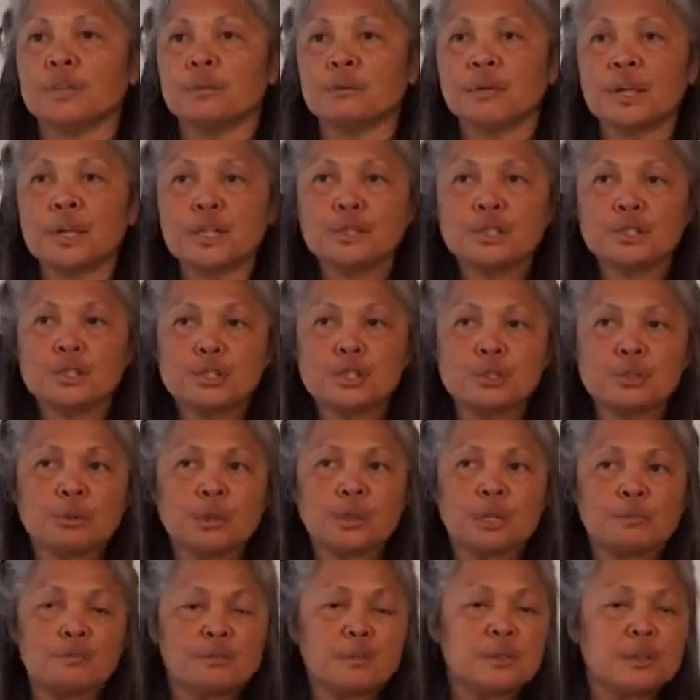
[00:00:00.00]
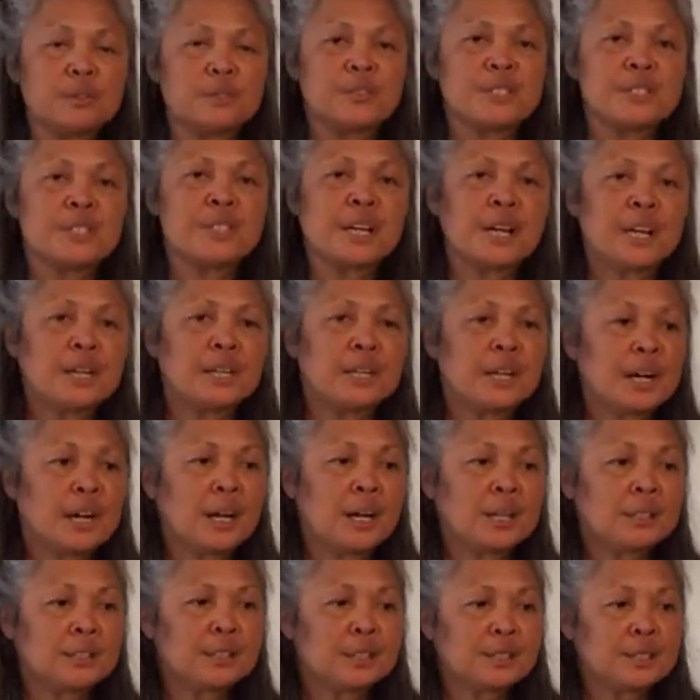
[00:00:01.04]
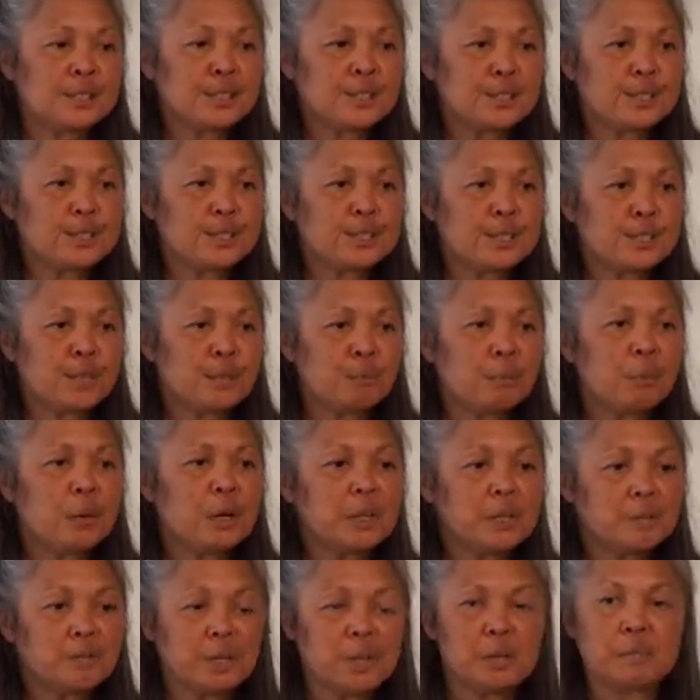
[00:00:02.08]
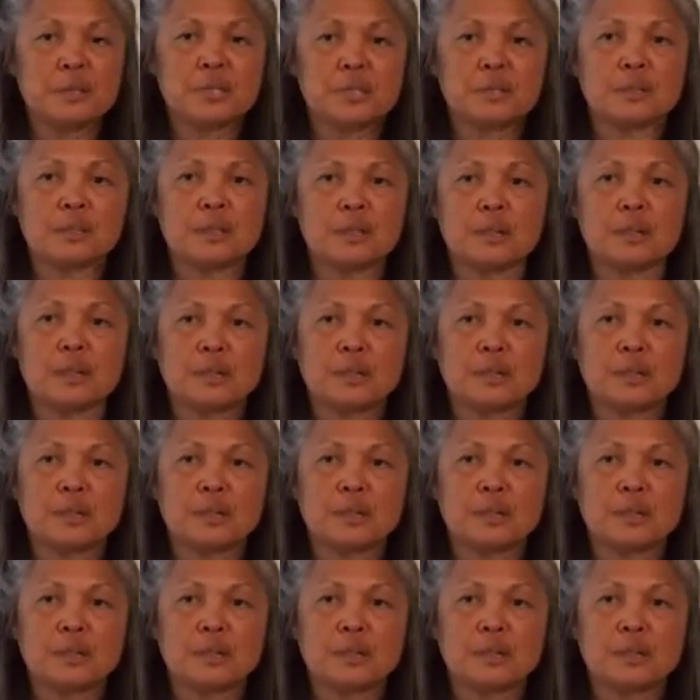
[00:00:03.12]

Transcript: creation story from the Visayan Islands, one of them is,